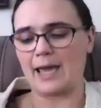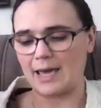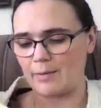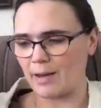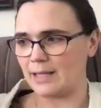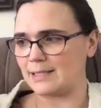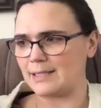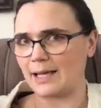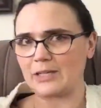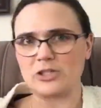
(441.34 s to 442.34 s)
am on
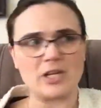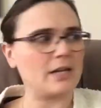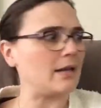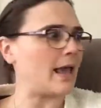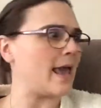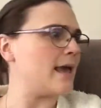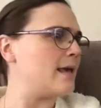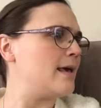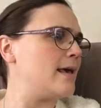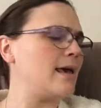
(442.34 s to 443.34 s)
section
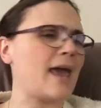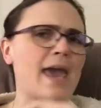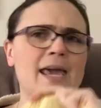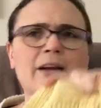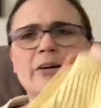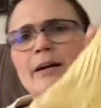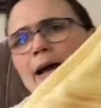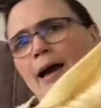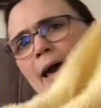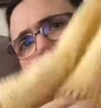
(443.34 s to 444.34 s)
8 or
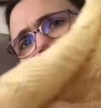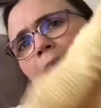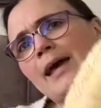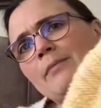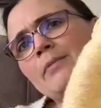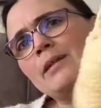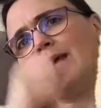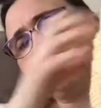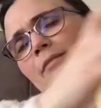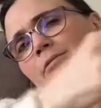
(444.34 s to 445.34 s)
9, I
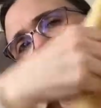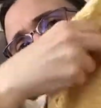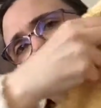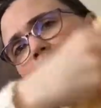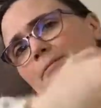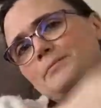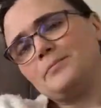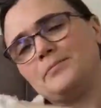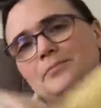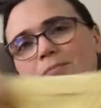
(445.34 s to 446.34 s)
believe.
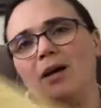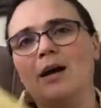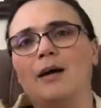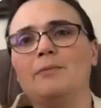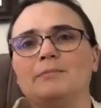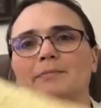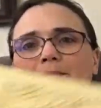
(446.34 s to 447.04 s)
Let me